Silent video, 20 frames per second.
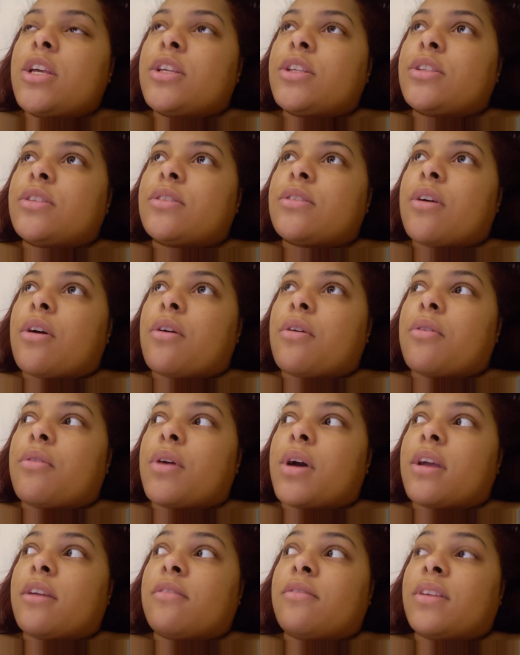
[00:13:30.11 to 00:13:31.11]
so
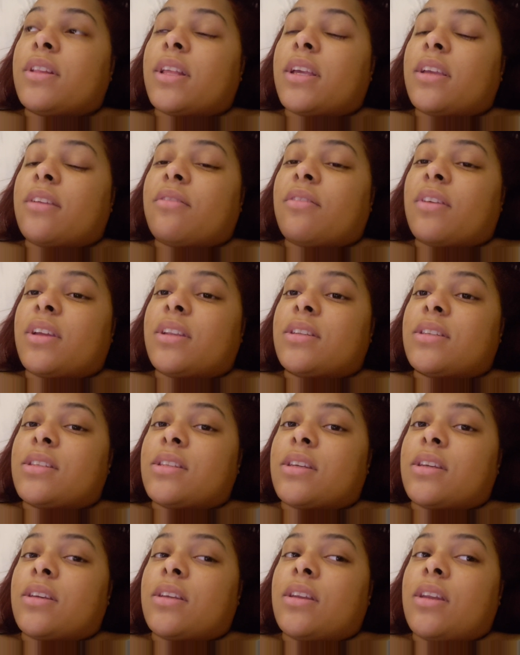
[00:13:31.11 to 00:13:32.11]
I feel like if I
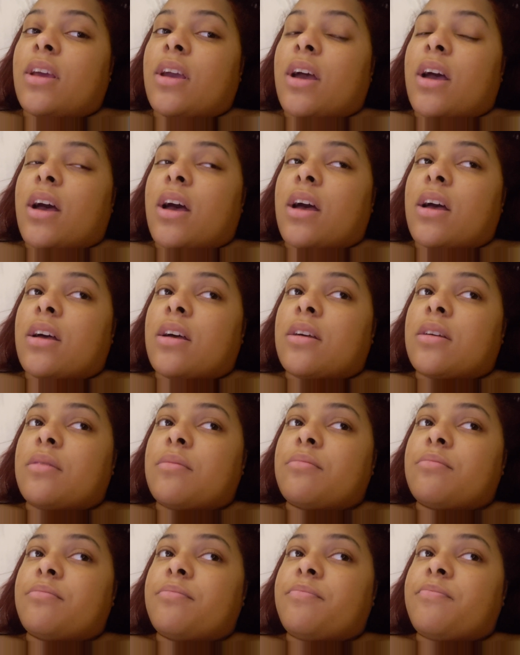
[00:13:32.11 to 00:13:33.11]
did, it
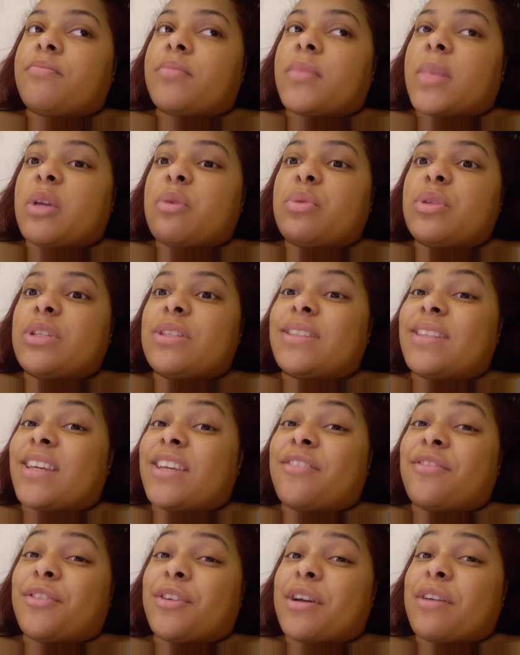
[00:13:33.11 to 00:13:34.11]
would just
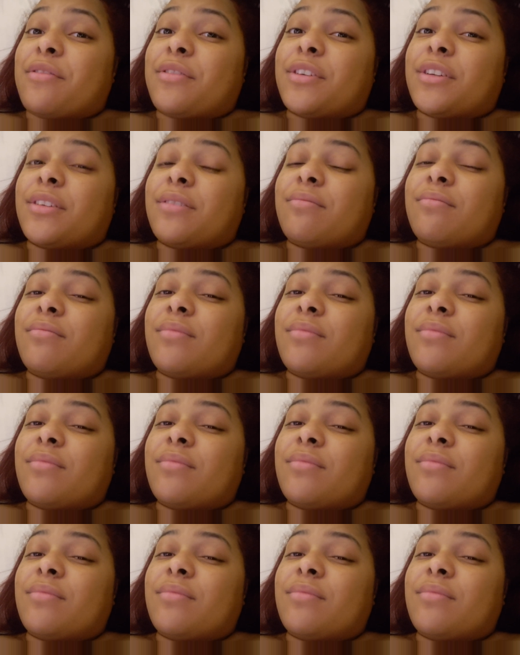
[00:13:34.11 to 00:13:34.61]
take forever.